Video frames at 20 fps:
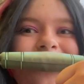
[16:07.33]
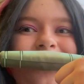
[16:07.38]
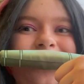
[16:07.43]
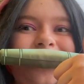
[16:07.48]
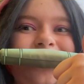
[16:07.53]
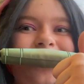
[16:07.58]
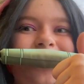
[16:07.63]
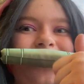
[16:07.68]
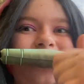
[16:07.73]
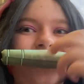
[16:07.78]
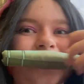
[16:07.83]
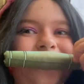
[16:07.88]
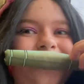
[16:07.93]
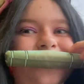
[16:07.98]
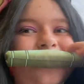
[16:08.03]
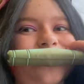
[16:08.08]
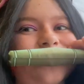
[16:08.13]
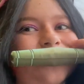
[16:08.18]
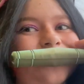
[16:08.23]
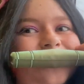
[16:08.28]
god, my knees hurt
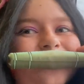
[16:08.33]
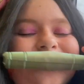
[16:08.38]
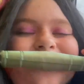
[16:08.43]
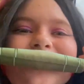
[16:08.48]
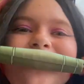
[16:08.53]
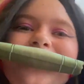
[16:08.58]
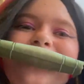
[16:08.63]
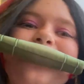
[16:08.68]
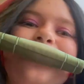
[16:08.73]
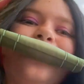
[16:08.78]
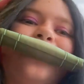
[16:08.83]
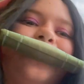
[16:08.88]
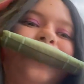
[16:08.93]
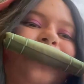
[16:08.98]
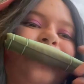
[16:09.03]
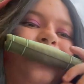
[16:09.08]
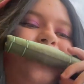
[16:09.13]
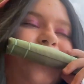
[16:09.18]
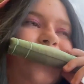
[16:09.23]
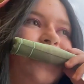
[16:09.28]
so much. Why do you
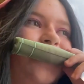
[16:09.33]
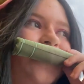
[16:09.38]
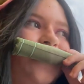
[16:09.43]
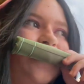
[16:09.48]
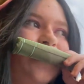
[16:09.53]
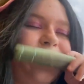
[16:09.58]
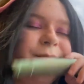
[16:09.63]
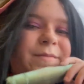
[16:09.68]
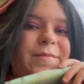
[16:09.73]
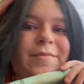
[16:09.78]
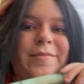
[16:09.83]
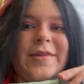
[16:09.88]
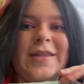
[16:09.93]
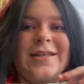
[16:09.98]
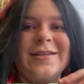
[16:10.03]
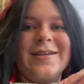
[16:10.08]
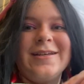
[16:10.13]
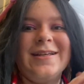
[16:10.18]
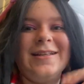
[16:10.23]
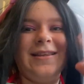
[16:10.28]
get on the bus without me?
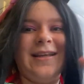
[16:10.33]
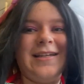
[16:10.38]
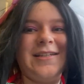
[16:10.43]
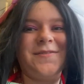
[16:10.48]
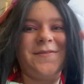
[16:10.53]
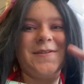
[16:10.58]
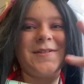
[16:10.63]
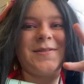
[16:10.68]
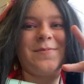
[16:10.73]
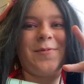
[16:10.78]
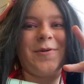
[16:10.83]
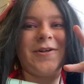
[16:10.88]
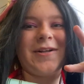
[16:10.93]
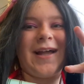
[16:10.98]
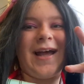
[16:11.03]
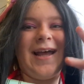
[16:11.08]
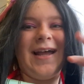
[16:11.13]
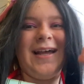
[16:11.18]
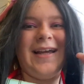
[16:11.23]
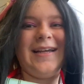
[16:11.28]
Thanks for support,
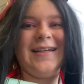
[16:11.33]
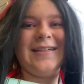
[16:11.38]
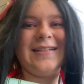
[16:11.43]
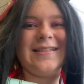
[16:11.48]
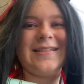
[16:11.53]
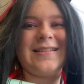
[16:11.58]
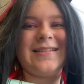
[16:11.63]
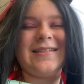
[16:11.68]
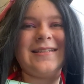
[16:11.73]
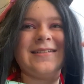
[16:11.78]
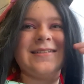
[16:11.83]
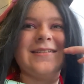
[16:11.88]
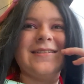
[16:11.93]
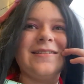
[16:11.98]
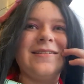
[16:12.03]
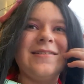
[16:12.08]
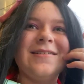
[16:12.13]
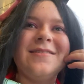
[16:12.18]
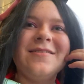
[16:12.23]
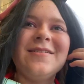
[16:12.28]
guys. We
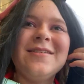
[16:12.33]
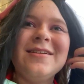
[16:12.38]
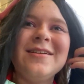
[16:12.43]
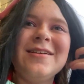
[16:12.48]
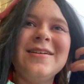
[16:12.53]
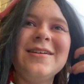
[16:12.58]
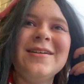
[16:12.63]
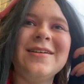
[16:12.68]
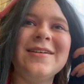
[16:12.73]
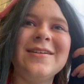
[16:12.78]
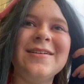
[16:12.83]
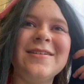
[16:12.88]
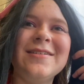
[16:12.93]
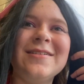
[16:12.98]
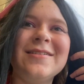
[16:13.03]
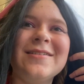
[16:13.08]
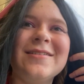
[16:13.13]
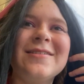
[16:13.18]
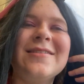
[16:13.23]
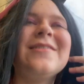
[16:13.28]
have two You
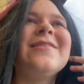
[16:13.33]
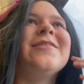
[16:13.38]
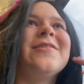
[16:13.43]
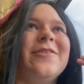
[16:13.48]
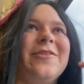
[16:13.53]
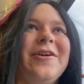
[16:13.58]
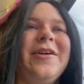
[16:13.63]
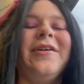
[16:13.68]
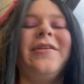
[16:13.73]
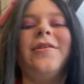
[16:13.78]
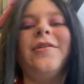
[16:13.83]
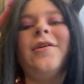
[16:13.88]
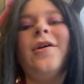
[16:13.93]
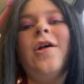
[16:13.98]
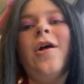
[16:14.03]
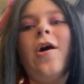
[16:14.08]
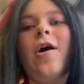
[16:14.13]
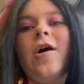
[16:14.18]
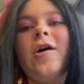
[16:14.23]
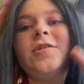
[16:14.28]
tickets. Alright.
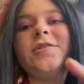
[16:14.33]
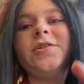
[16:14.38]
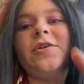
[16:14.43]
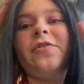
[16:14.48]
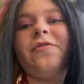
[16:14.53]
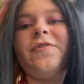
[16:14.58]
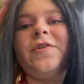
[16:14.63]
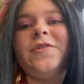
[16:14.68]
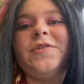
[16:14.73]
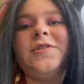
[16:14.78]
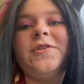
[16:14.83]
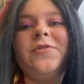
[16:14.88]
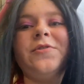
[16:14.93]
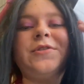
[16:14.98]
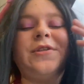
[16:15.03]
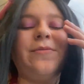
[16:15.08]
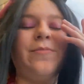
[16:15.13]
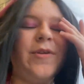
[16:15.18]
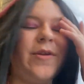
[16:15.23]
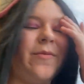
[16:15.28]
Also, if you do
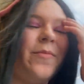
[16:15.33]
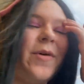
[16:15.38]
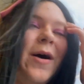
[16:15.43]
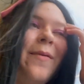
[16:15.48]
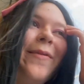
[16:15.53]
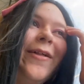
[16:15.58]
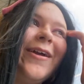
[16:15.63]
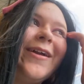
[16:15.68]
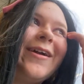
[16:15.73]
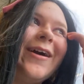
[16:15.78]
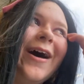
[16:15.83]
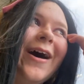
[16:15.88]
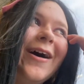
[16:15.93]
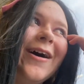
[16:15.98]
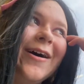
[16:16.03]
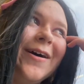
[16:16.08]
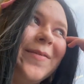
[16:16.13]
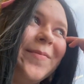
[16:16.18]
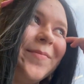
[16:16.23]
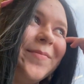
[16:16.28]
see me in public,
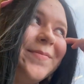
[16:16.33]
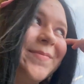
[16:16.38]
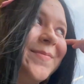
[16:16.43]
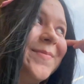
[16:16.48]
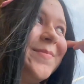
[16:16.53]
um,